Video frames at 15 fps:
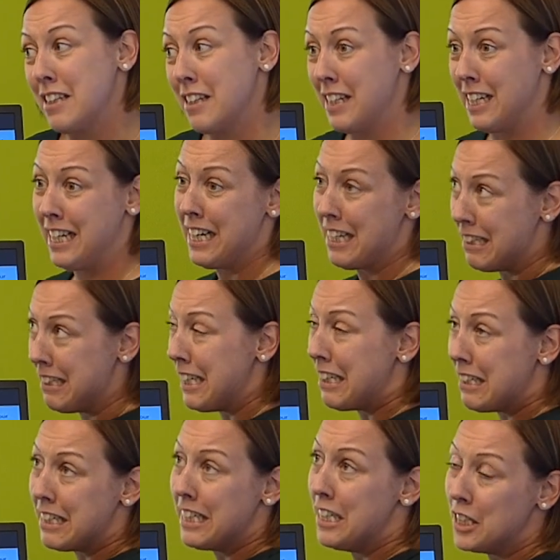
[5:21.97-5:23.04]
so the Year
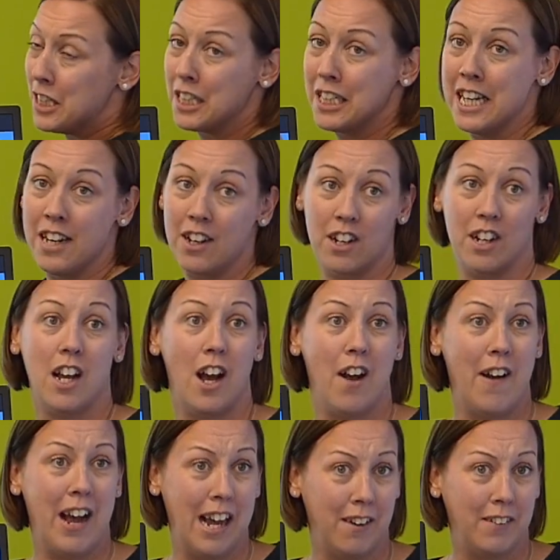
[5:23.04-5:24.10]
6 teachers need to
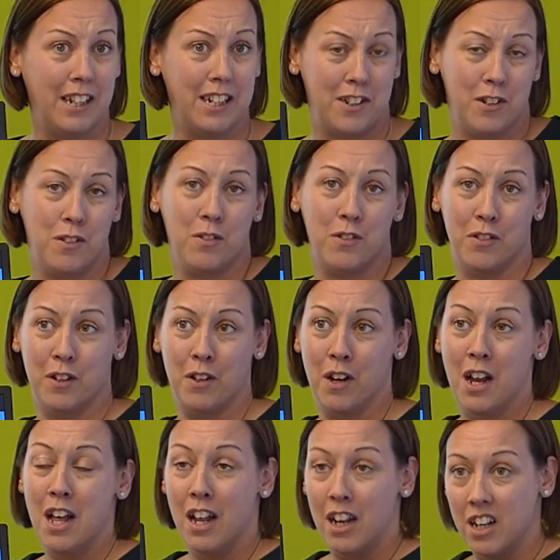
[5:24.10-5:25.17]
know how their children
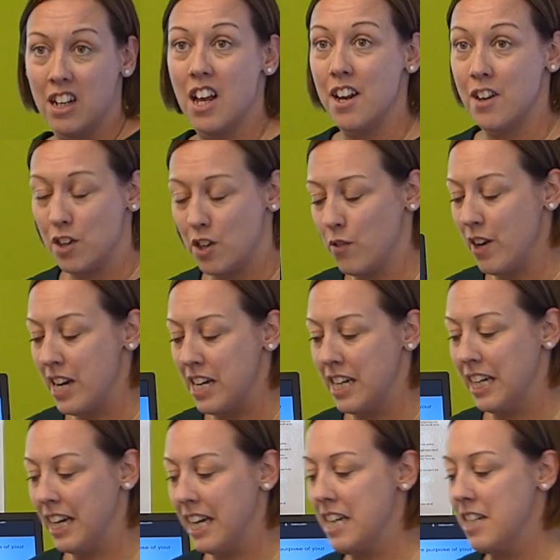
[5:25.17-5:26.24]
learnt to read
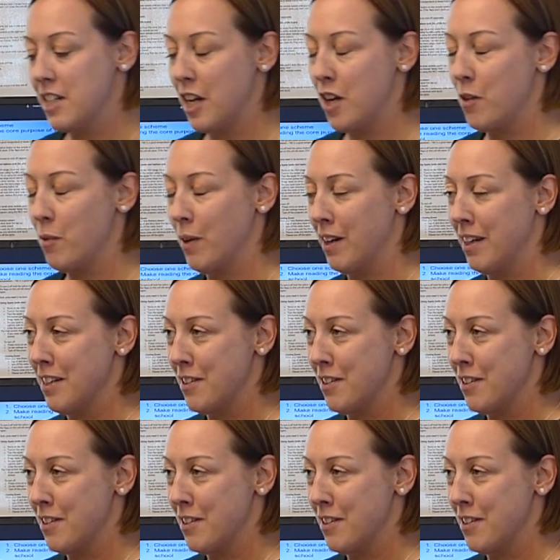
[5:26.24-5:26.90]
in Key Stage 1.